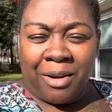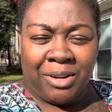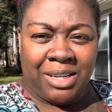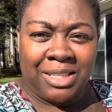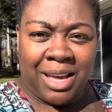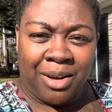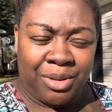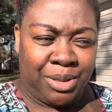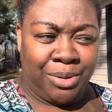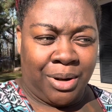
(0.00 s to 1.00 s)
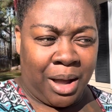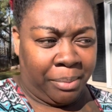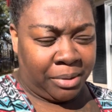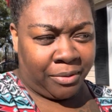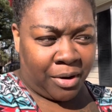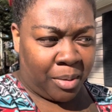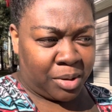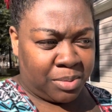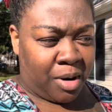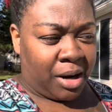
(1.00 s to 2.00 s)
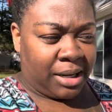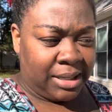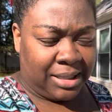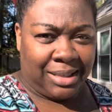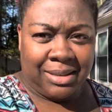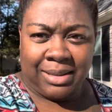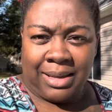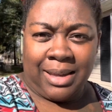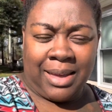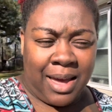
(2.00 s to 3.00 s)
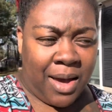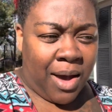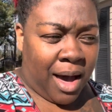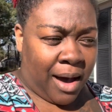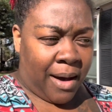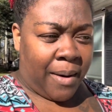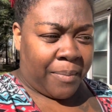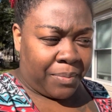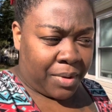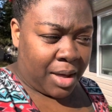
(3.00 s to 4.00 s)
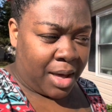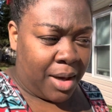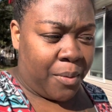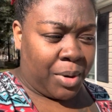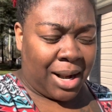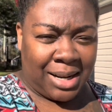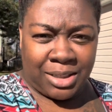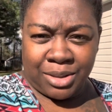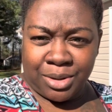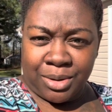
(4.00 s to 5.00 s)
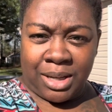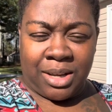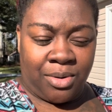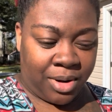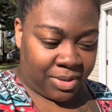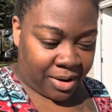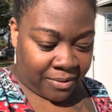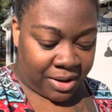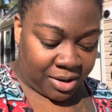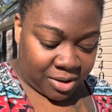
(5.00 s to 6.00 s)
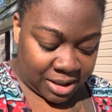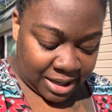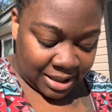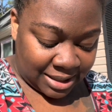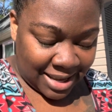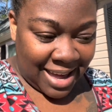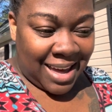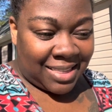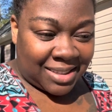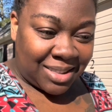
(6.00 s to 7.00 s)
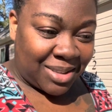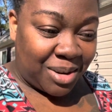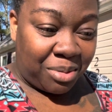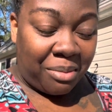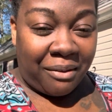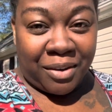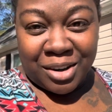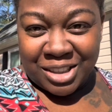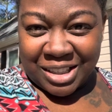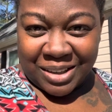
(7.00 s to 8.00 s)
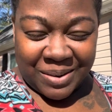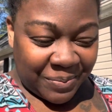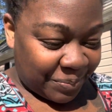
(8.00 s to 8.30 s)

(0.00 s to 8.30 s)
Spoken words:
reached out to a couple of farmers markets to see what I need to do to get on their vendor list. This is going to be my first year